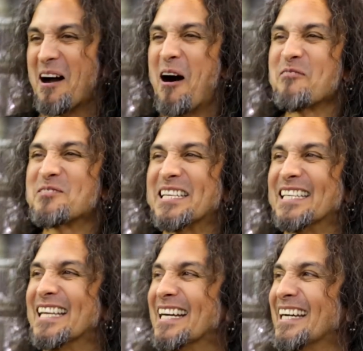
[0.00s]

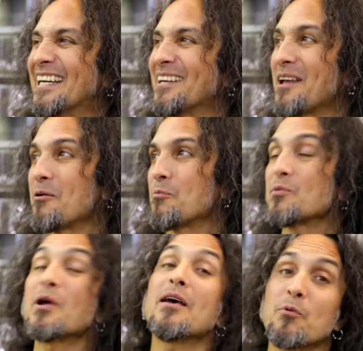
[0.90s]
often, uh, it,
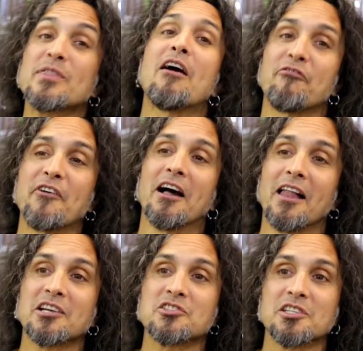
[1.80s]
without
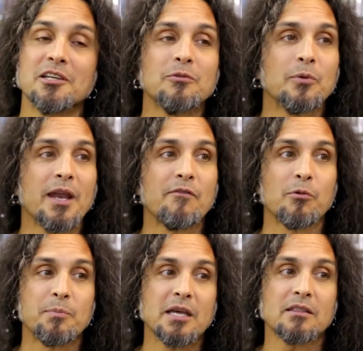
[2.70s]
fail, actually, whenever
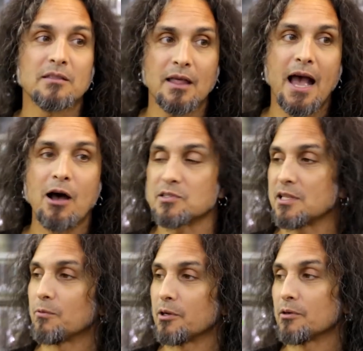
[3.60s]
we'd be at the house
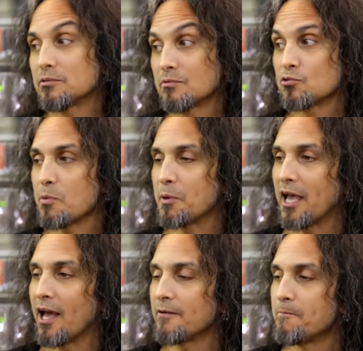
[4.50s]
that we were tripping
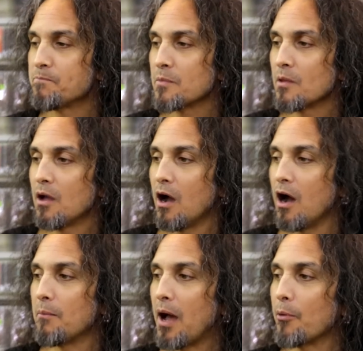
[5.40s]
at,
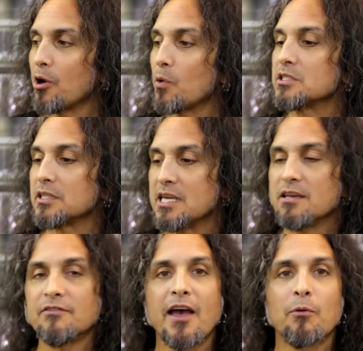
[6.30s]
um, I would always
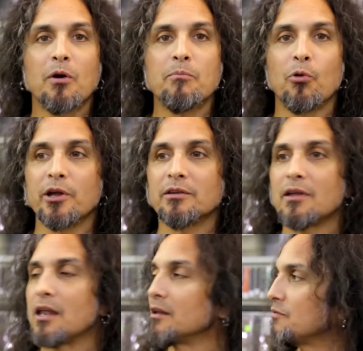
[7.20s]
leave at one point
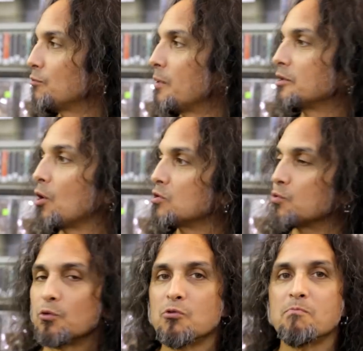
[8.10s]
and leave the room and go
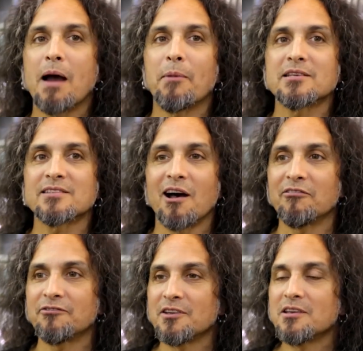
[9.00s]
into a room by
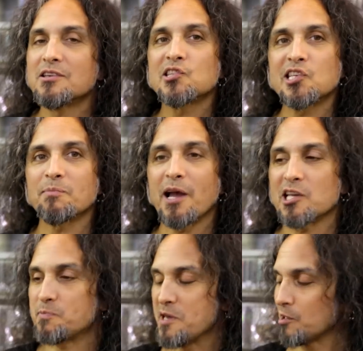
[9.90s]
myself, sit by
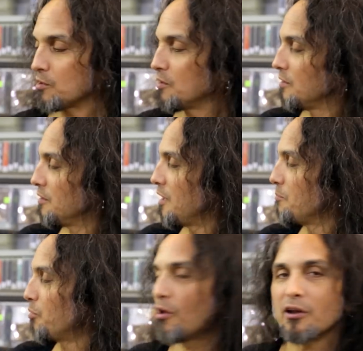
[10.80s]
a speaker,
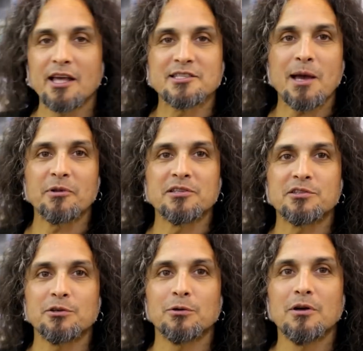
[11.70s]
and put on Led Zeppelin
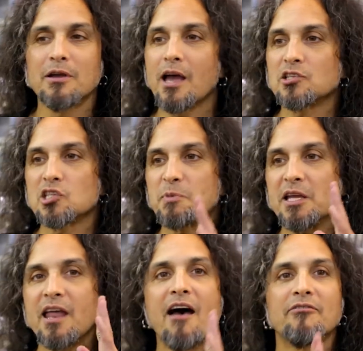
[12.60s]
two and just be
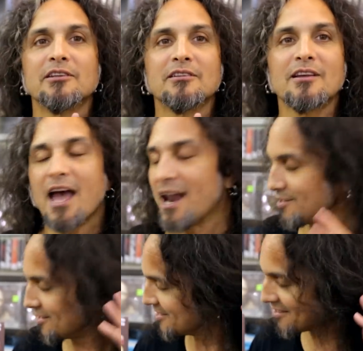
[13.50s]
in heaven. And I
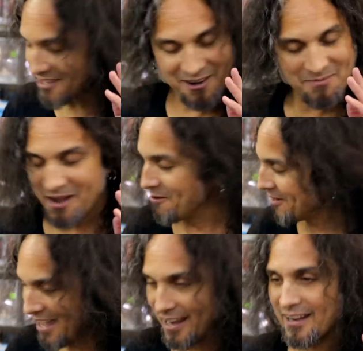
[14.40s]
just sit there in my own
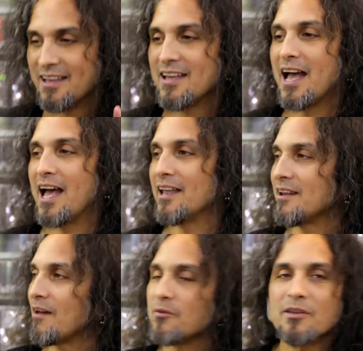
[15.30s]
head, and,
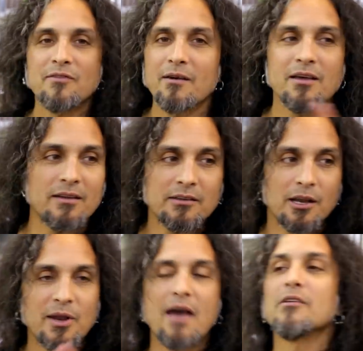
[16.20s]
inev and you
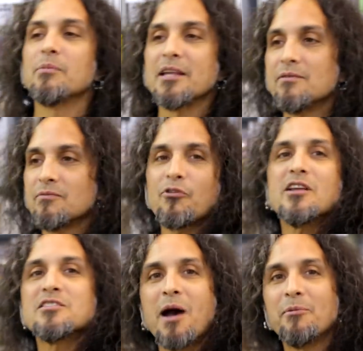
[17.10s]
know, inevitably,
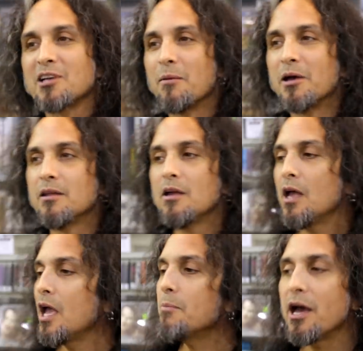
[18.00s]
friends of mine would come in,
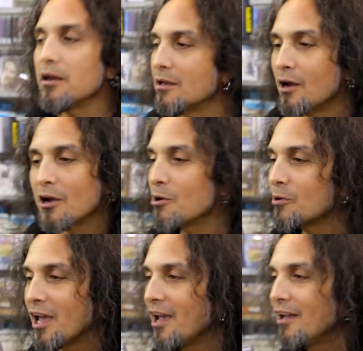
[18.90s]
hey man, are you
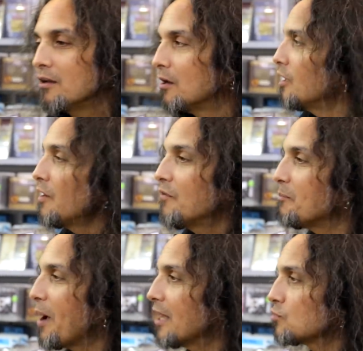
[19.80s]
okay? Are you having
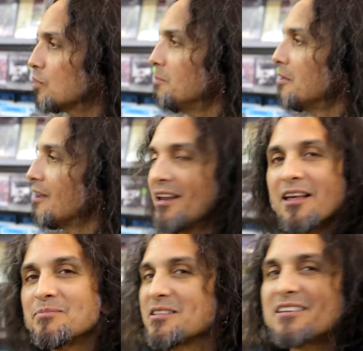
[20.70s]
a bad trip? And
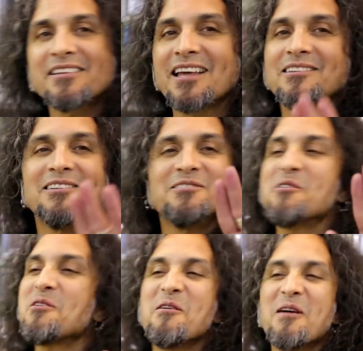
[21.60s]
I'd just like,
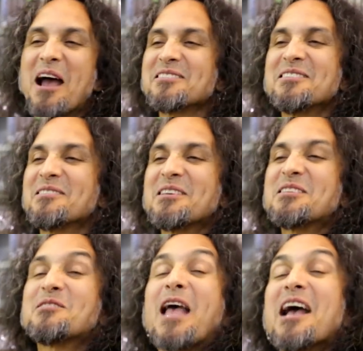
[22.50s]
no, no, actually, this
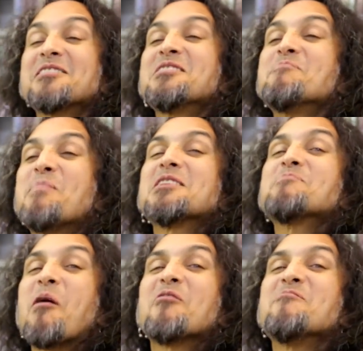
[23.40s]
is actually the
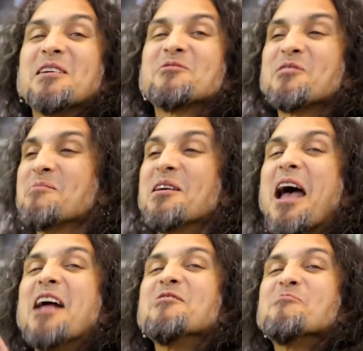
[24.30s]
best part of my trip,
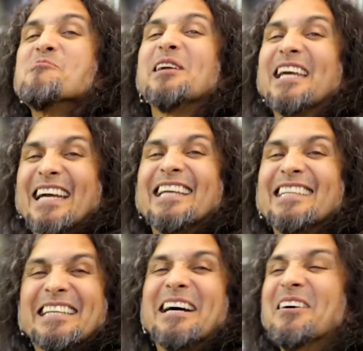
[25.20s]
and you're ruining it,
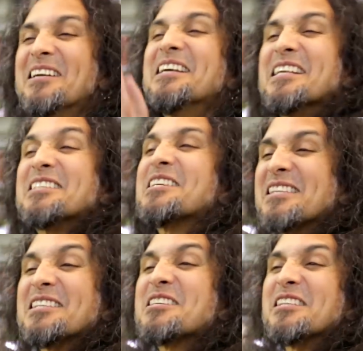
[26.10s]
you know?
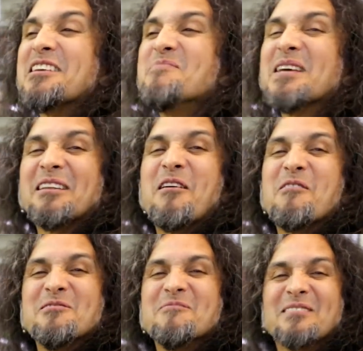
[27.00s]
Just just leave me
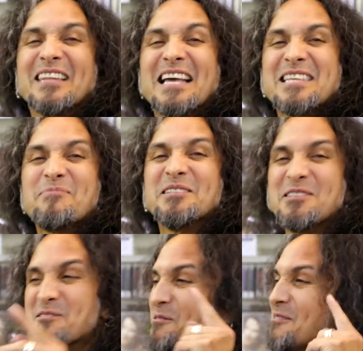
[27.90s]
alone with Led Zeppelin
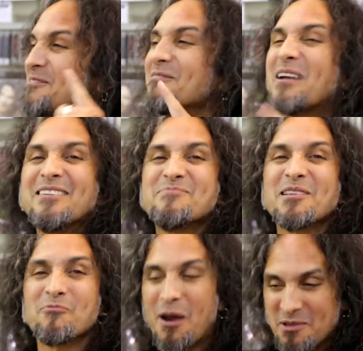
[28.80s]
two, right, in,
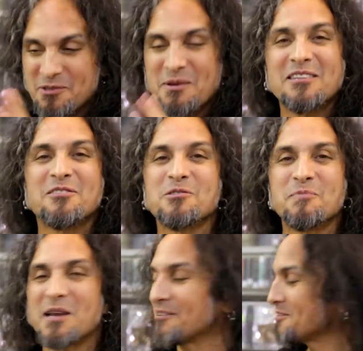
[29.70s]
right between the two
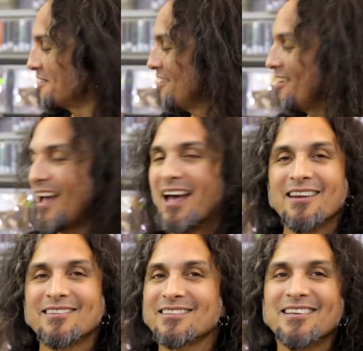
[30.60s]
speakers,
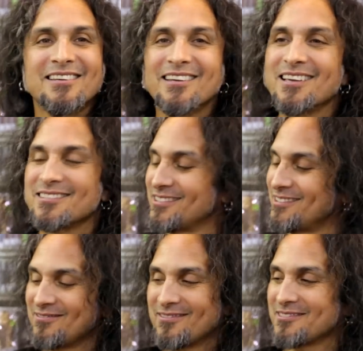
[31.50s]
and
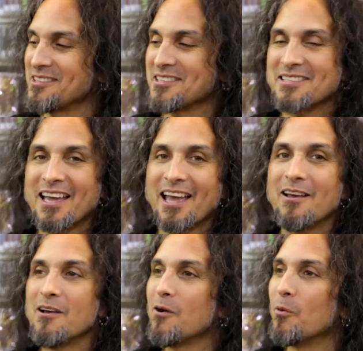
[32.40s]
it's, to this
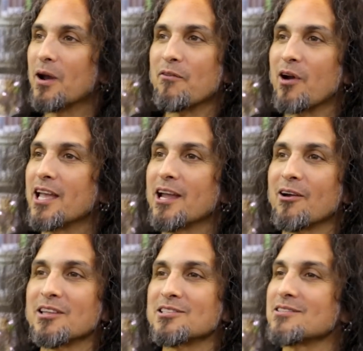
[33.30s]
day, whenever I
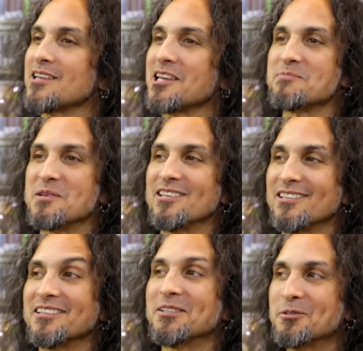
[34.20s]
hear it, it just takes me,
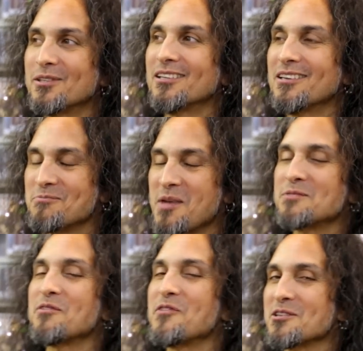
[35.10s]
you know, it
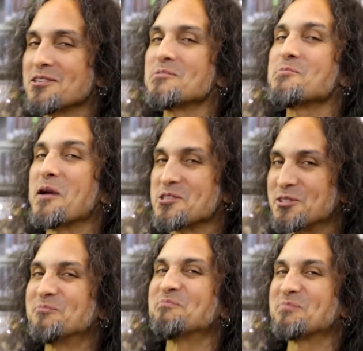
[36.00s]
makes me feel something
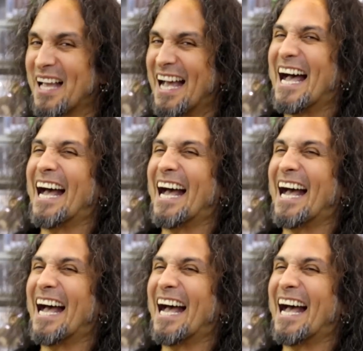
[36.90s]
special. uh,